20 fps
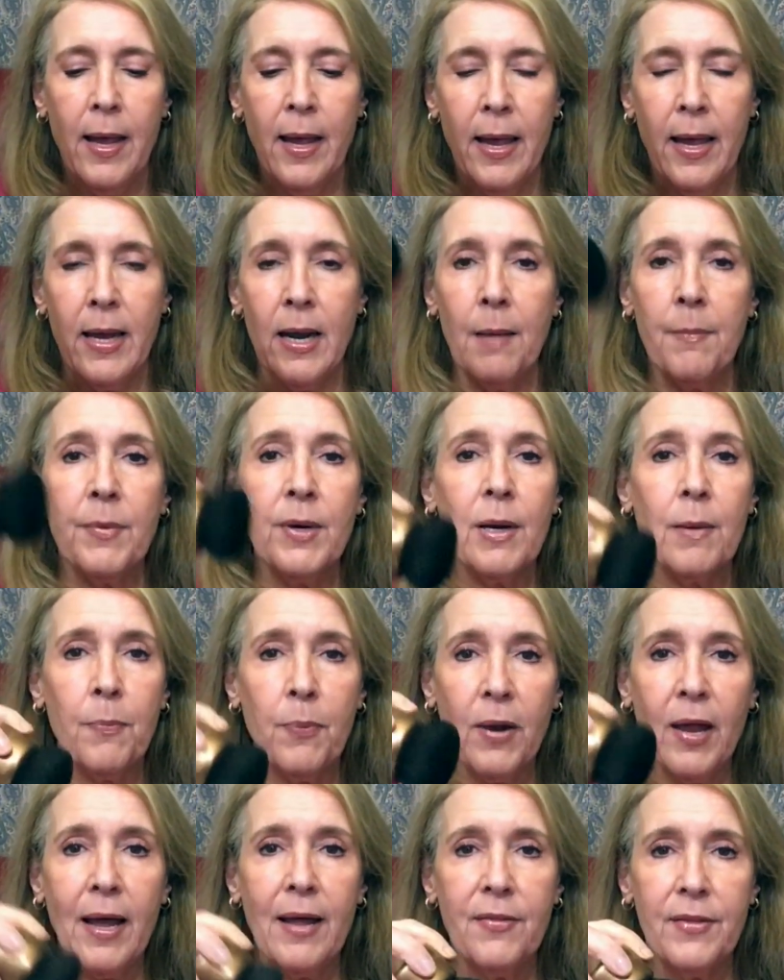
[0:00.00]
And I'm going to
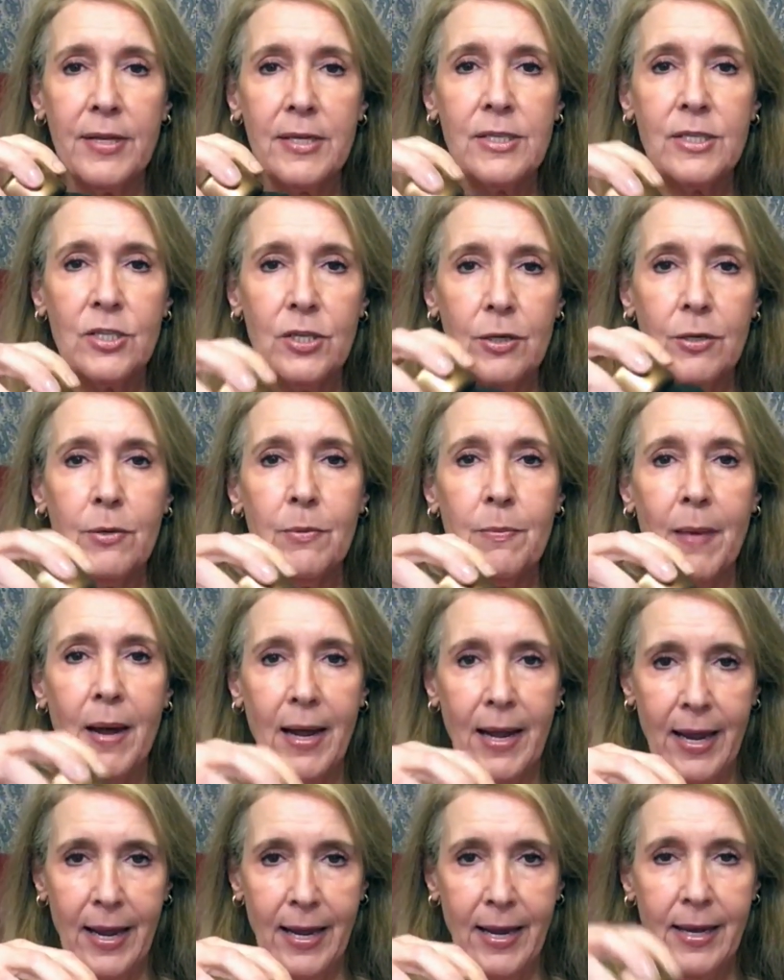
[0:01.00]
apply this to
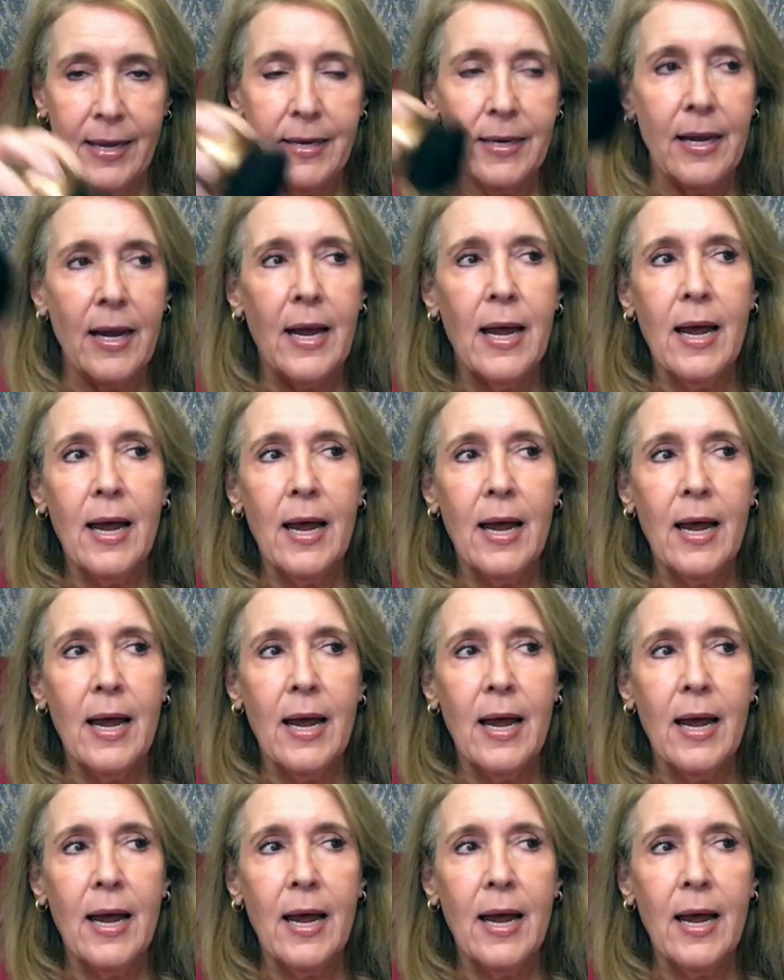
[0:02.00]
my hand